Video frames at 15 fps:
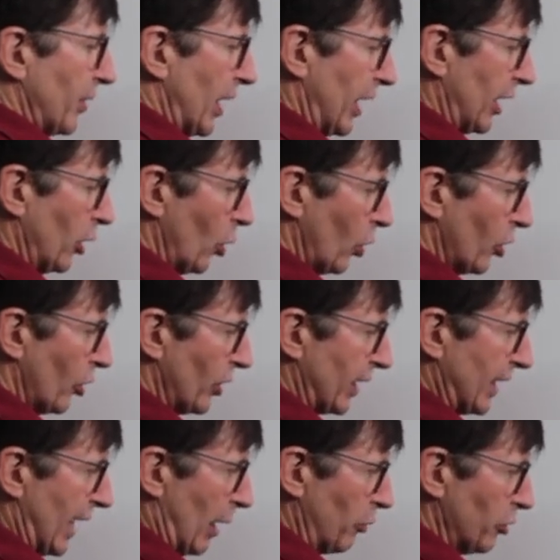in order to
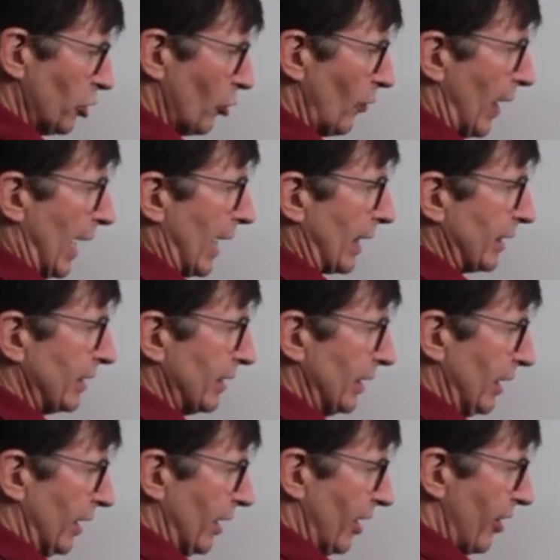counteract
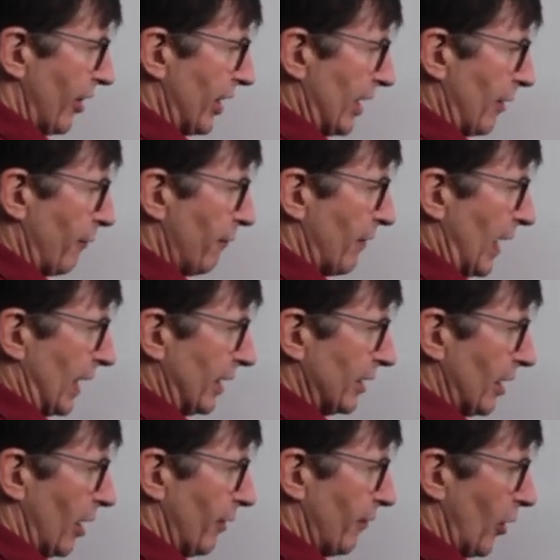the effect
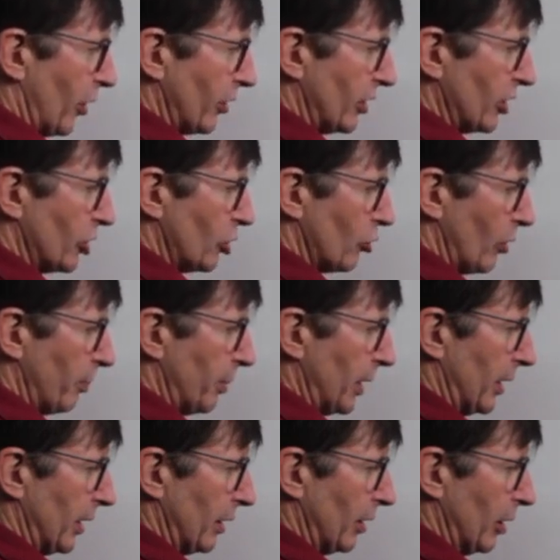of our
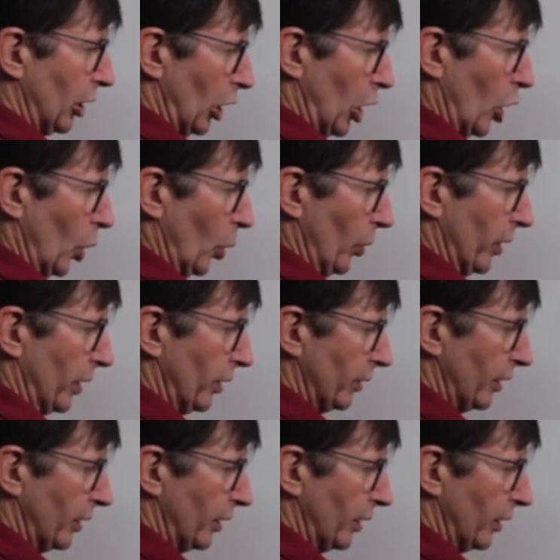distributed load.